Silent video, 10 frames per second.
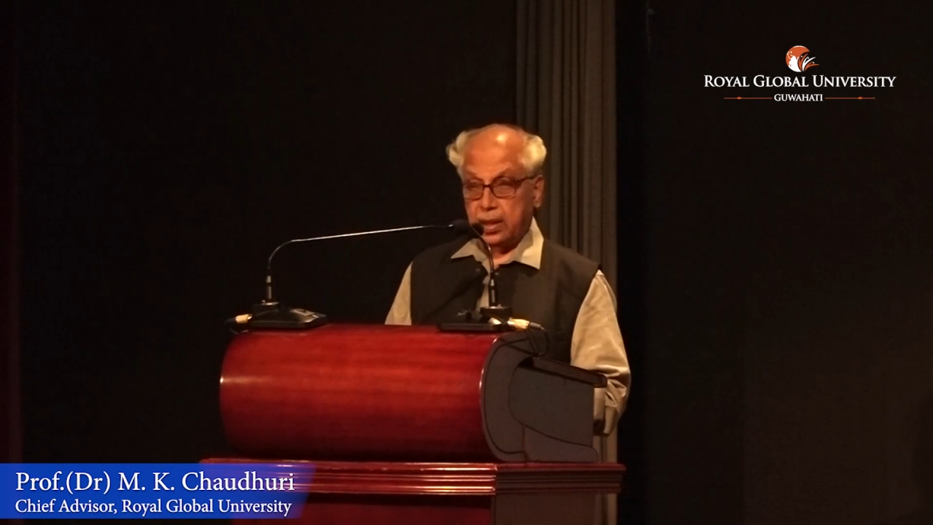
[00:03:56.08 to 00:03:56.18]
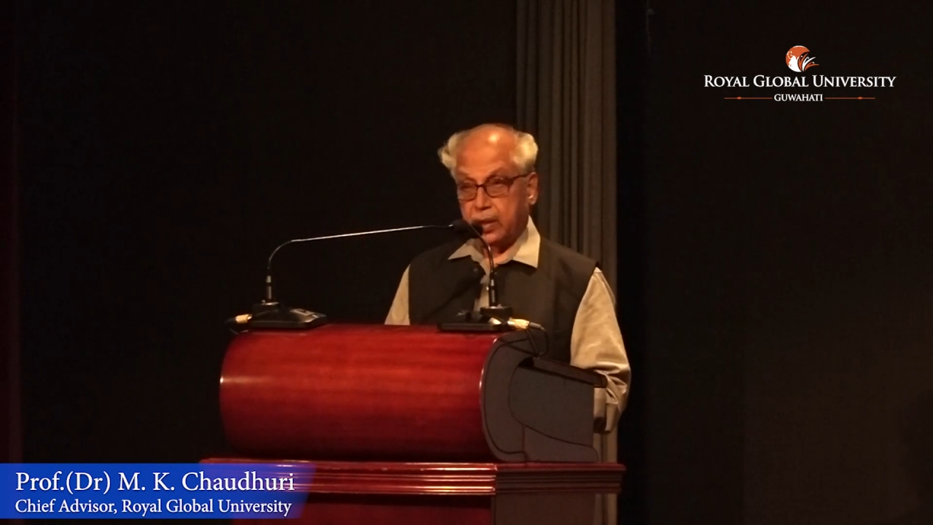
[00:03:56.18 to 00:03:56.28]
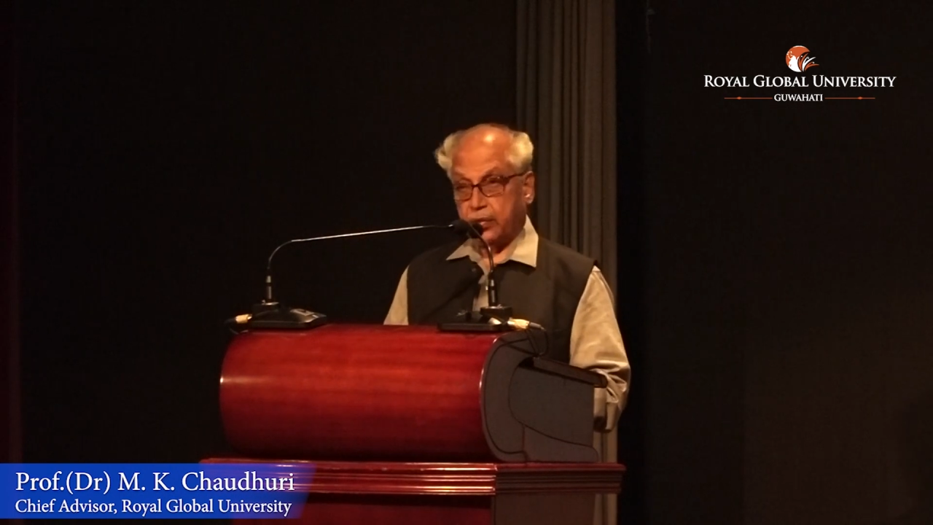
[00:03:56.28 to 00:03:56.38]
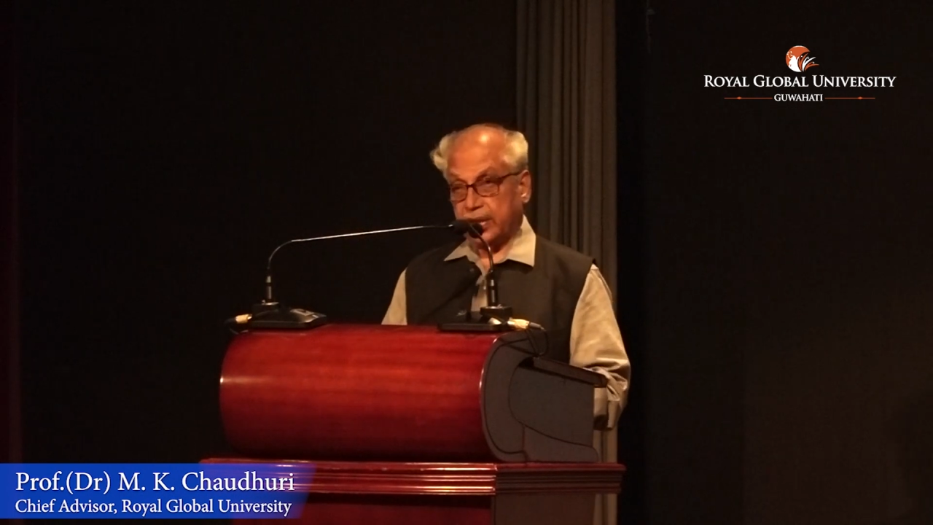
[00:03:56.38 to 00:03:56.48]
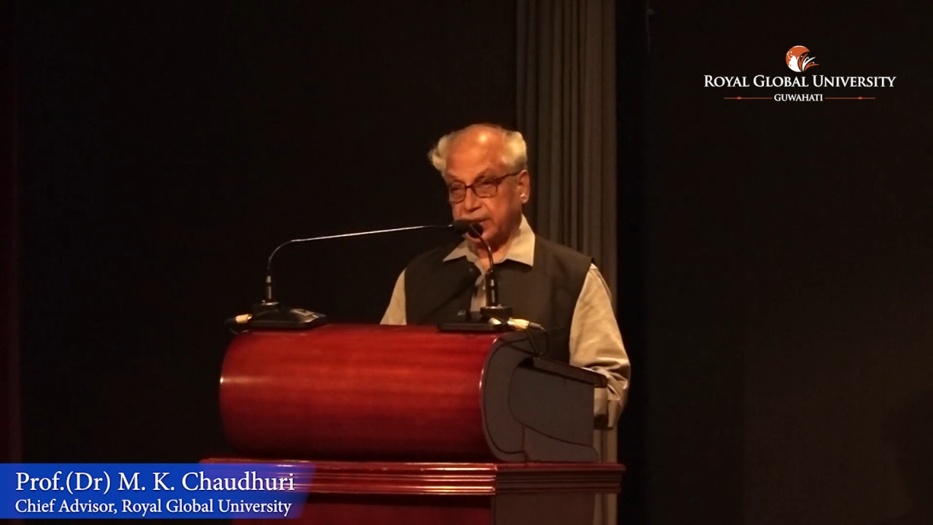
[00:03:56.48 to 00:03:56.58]
uh,
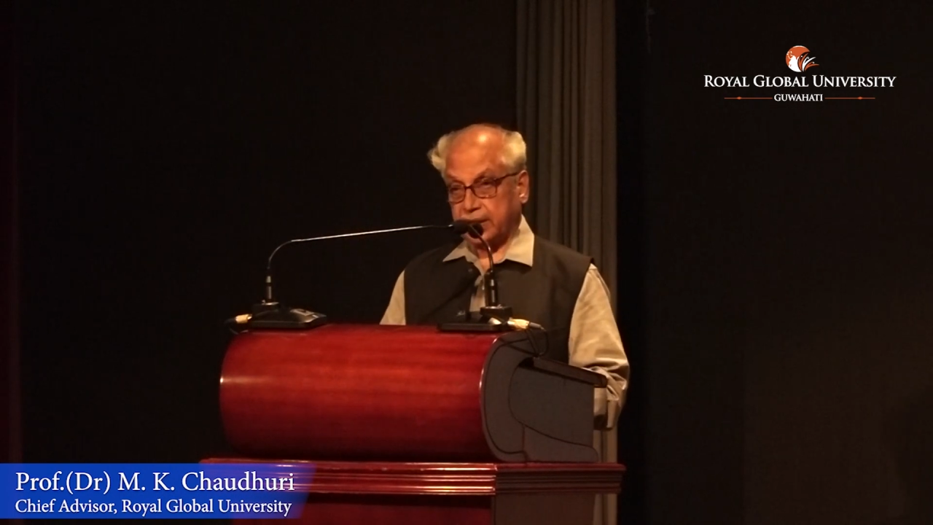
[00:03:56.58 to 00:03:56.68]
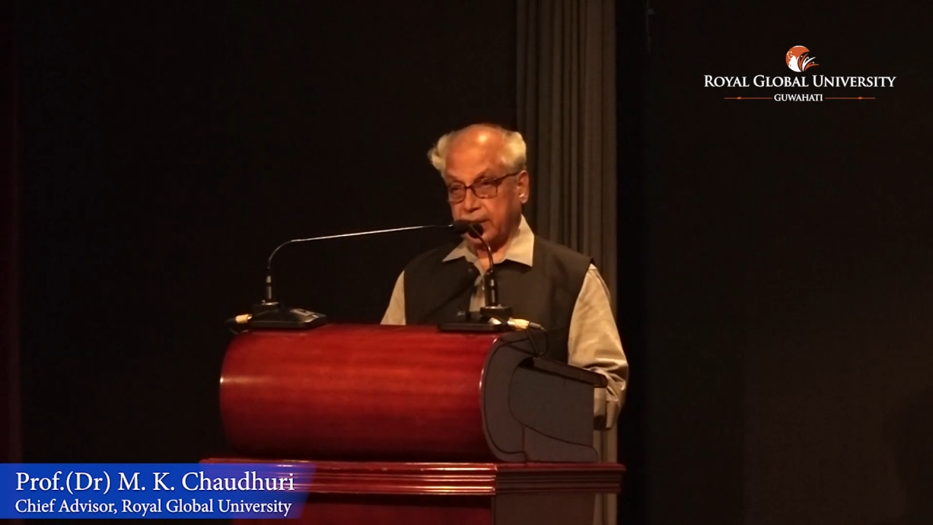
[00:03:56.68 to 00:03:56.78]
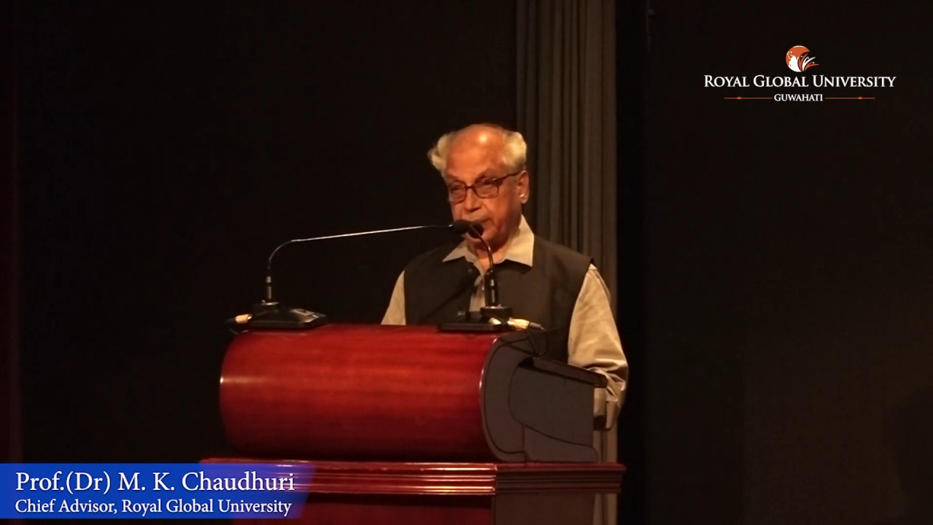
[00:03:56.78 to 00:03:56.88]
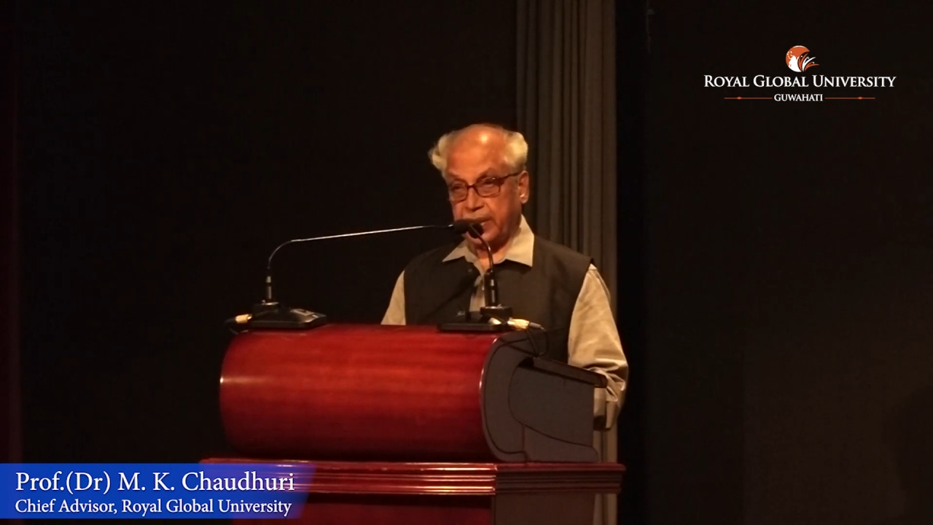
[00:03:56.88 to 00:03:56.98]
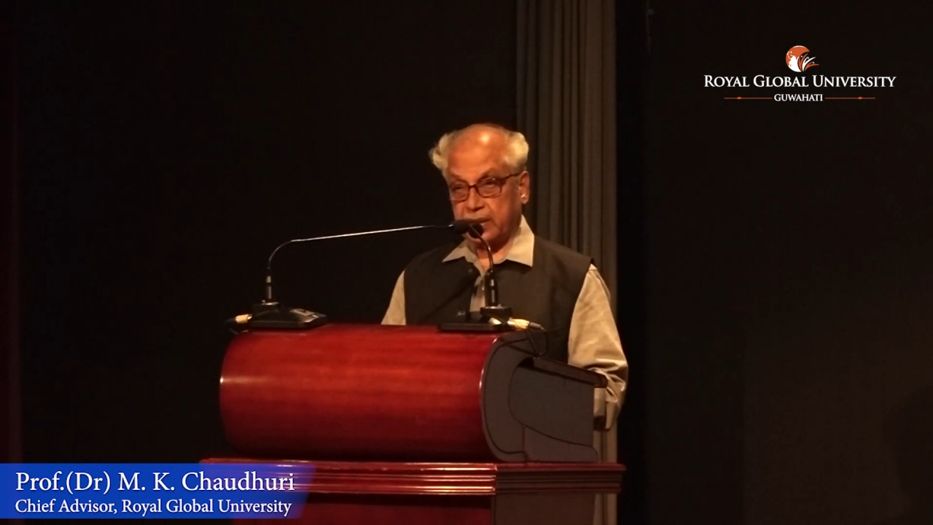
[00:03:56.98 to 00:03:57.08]

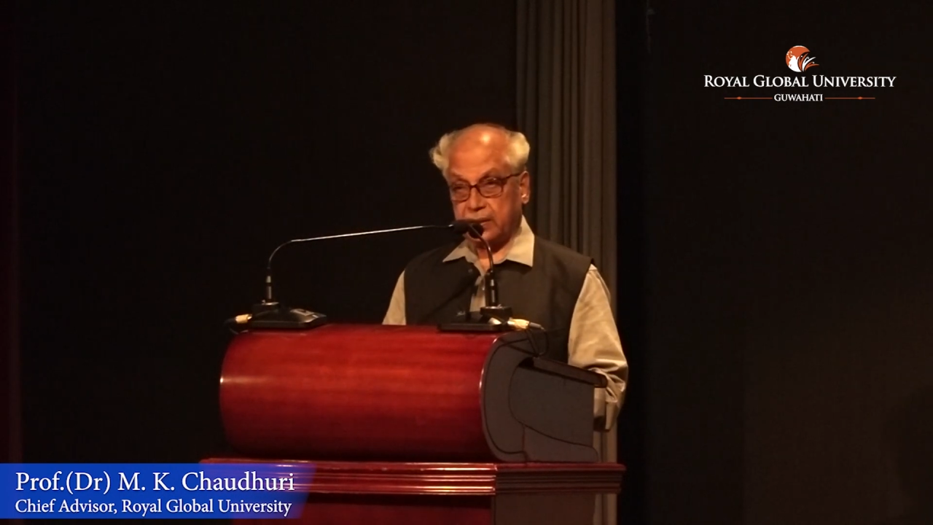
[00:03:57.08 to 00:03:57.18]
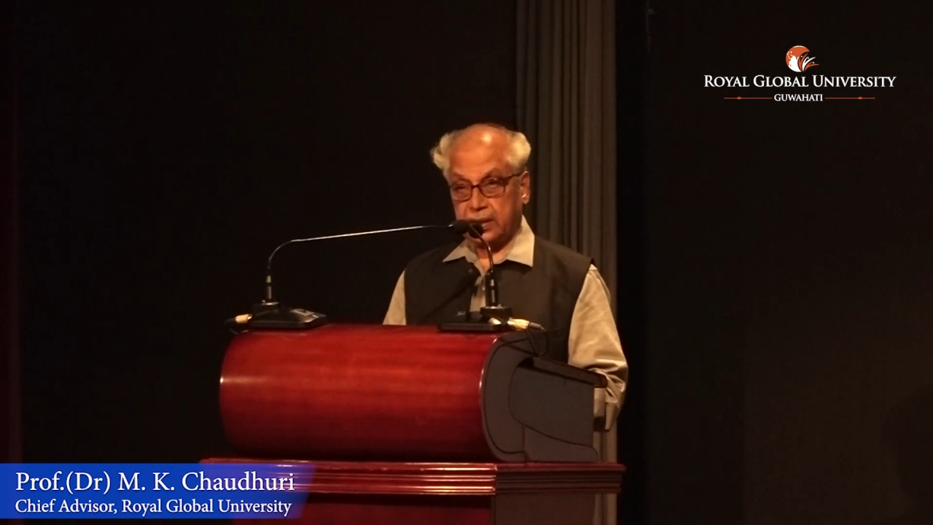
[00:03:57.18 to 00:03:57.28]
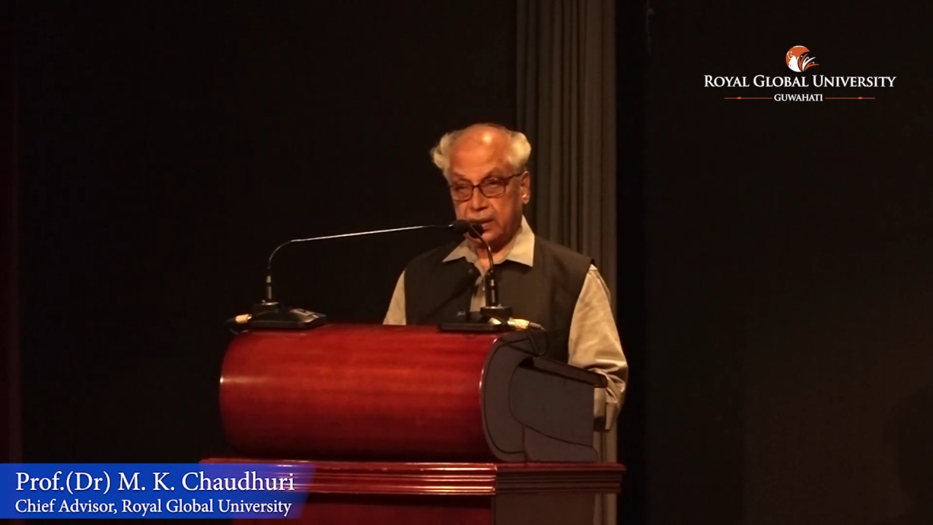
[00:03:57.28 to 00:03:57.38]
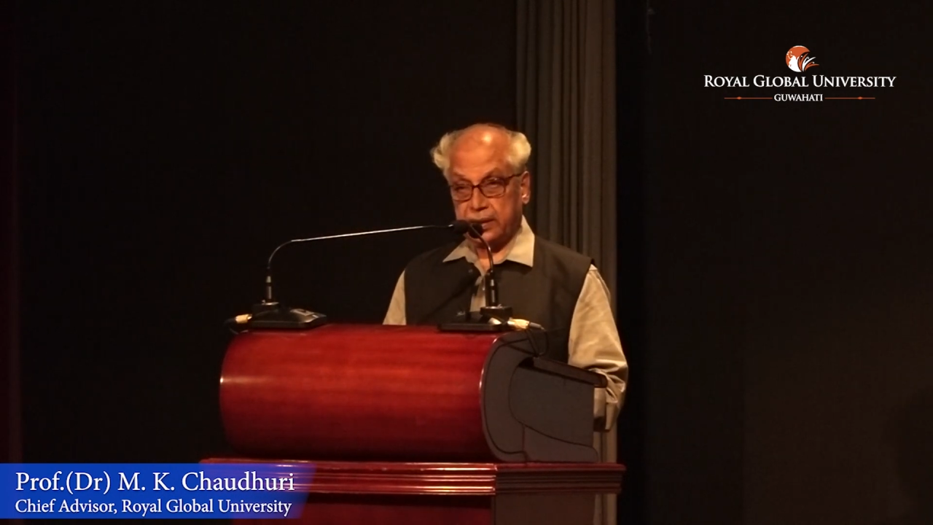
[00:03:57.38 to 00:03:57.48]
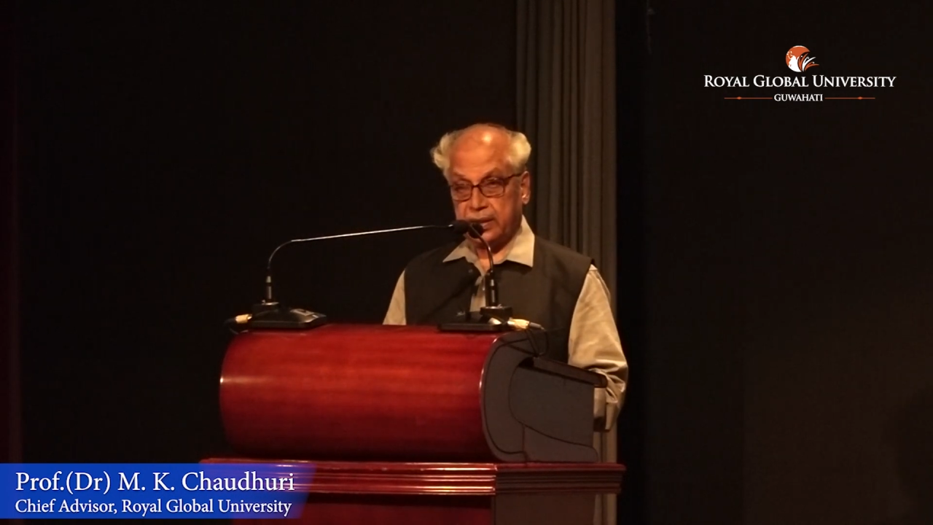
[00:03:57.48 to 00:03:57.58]
WhatsApp and
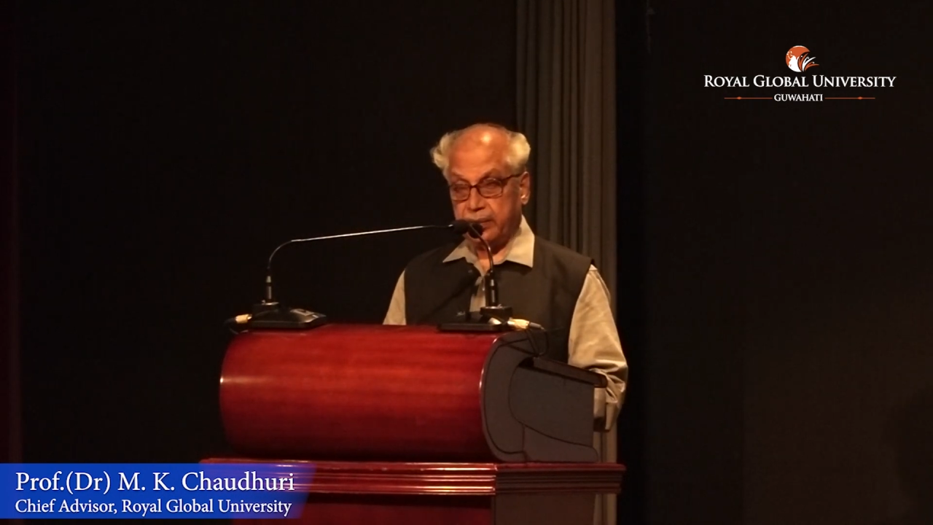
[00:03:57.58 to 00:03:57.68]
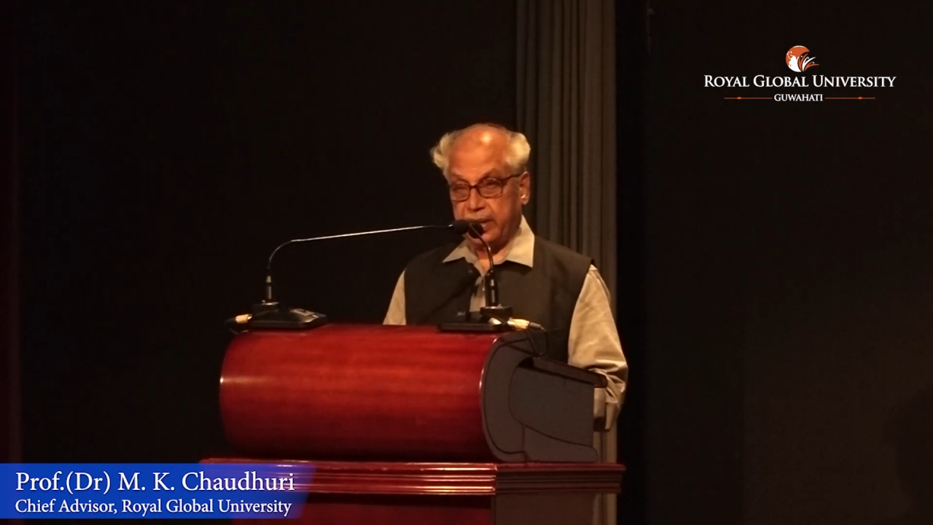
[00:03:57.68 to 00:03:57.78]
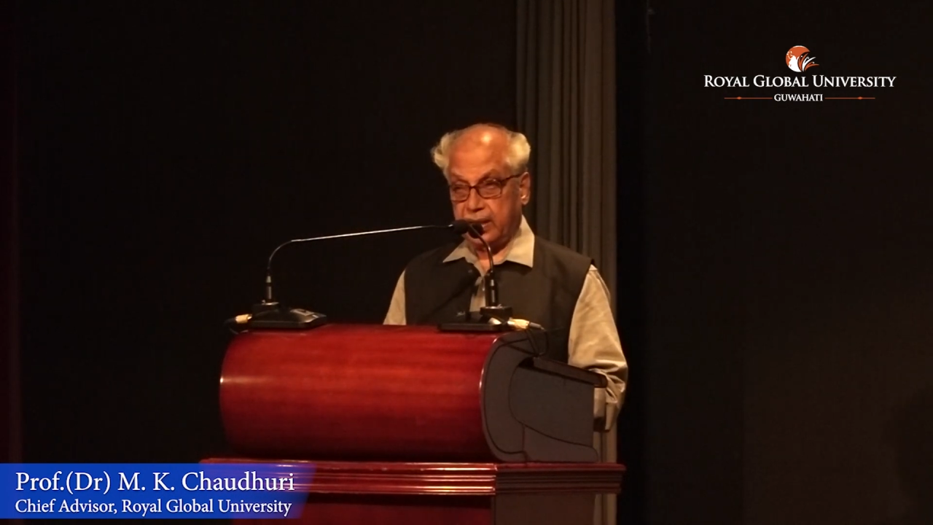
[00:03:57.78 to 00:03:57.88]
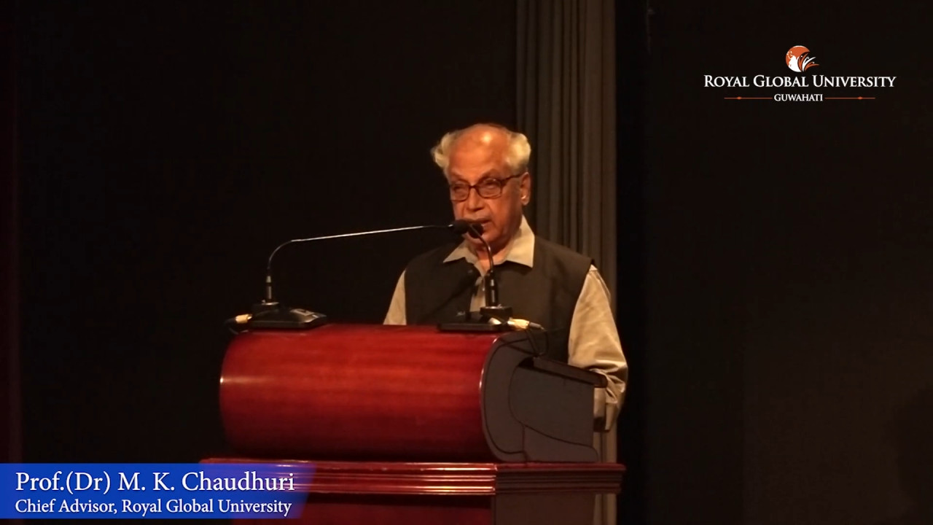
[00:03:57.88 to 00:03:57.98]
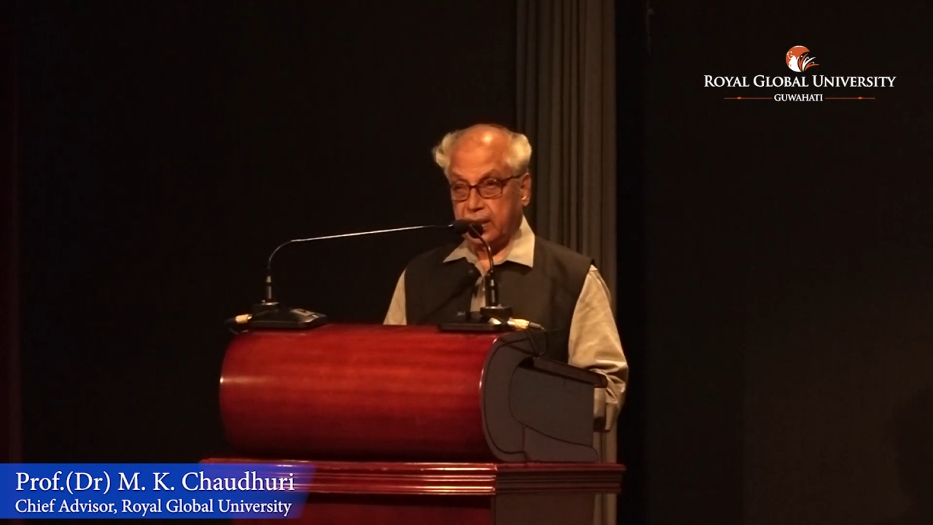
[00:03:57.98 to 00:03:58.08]
uh,
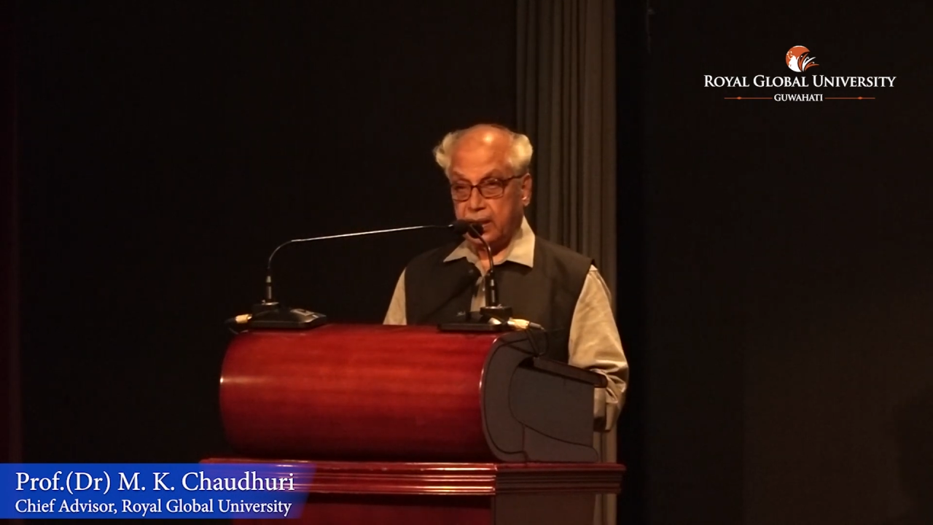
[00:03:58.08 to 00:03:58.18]
email.